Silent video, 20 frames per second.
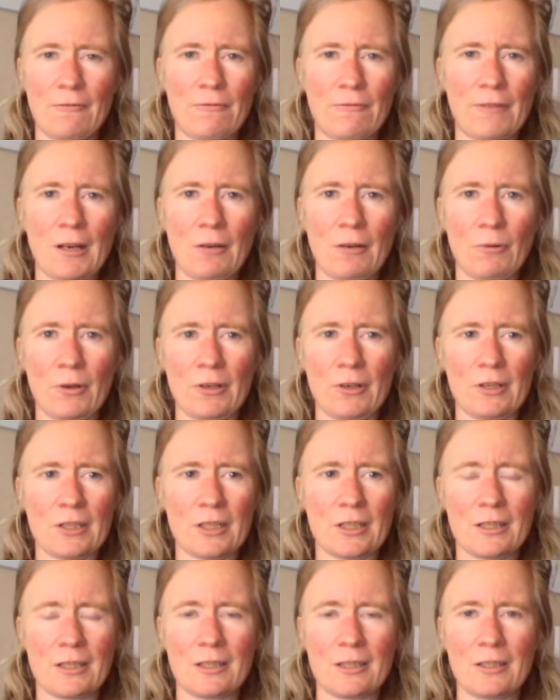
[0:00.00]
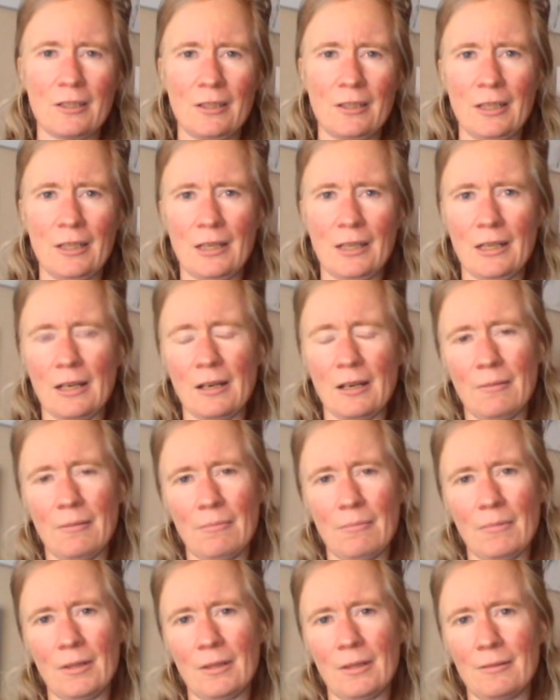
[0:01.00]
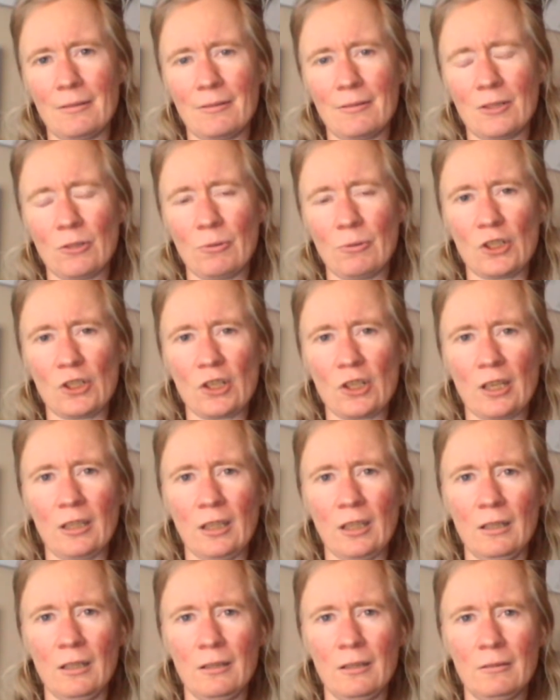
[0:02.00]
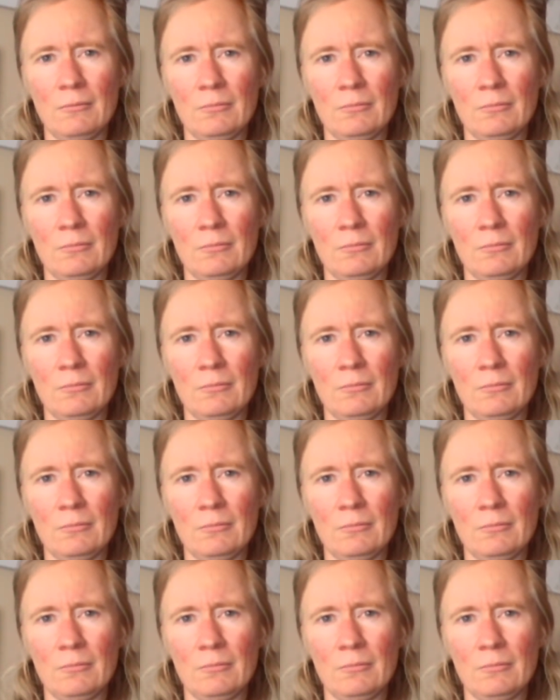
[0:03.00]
far worse to each other